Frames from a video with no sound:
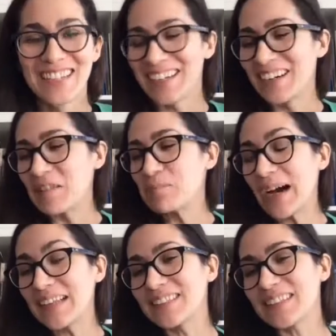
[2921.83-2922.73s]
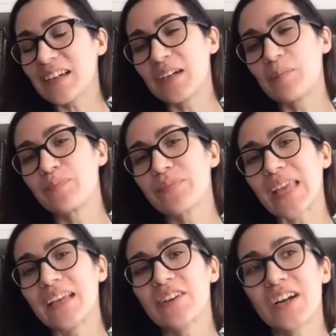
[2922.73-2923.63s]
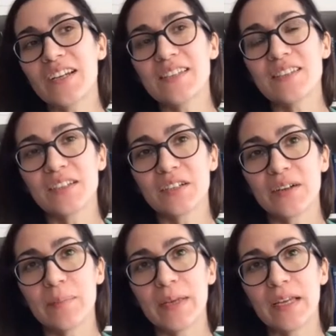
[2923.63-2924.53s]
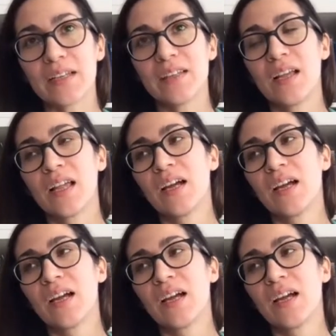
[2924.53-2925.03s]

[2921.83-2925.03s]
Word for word: Uh, but um, in regards to the Caribbean,